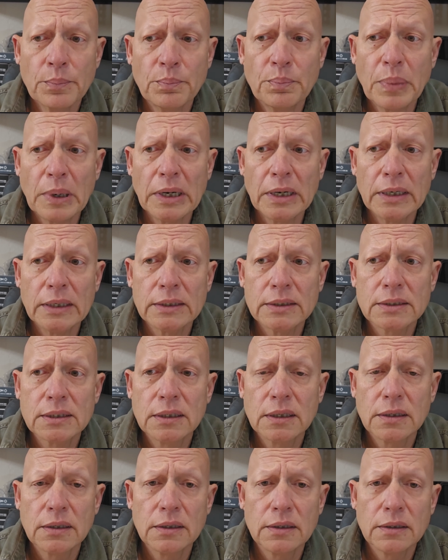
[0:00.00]

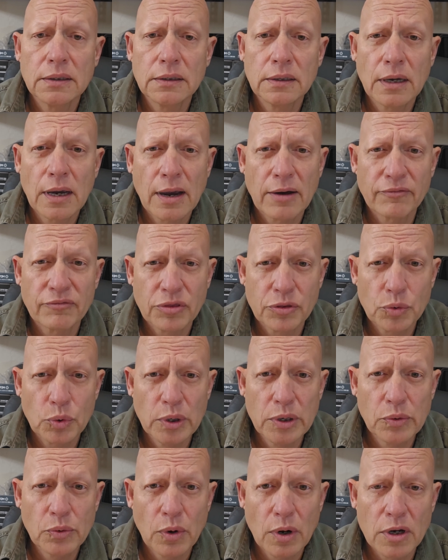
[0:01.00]
But you have
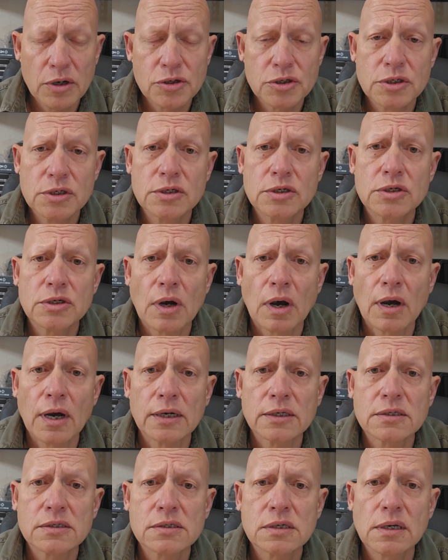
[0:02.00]
three rushed
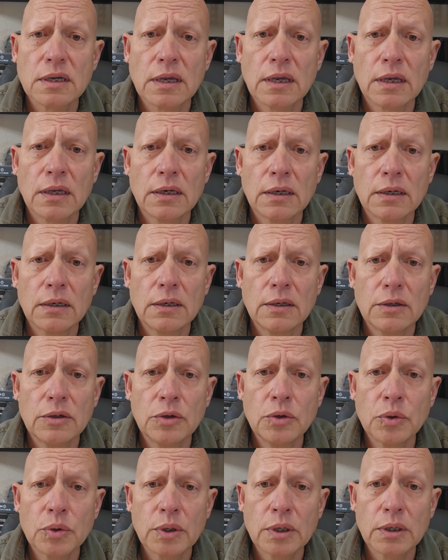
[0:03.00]
shots, and
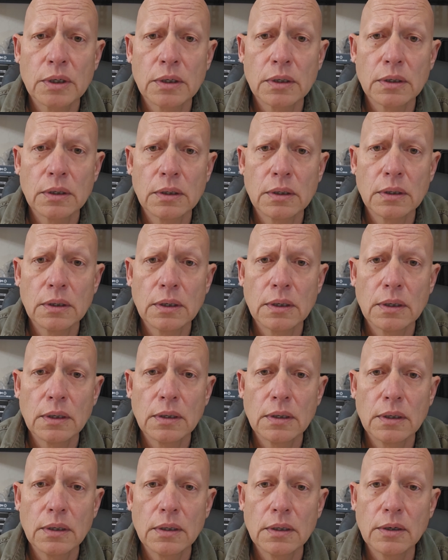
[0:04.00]
you can
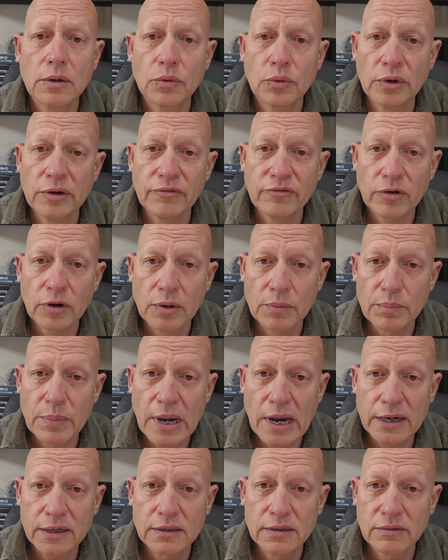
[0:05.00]
revert
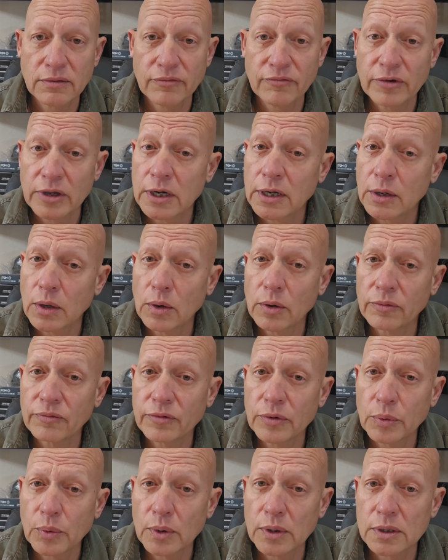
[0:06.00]
back to the video
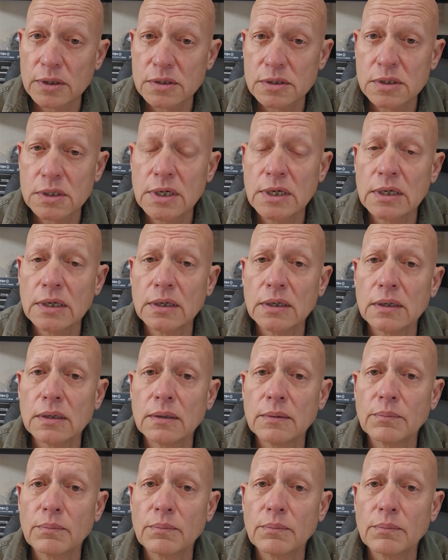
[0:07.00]
if you want to see it.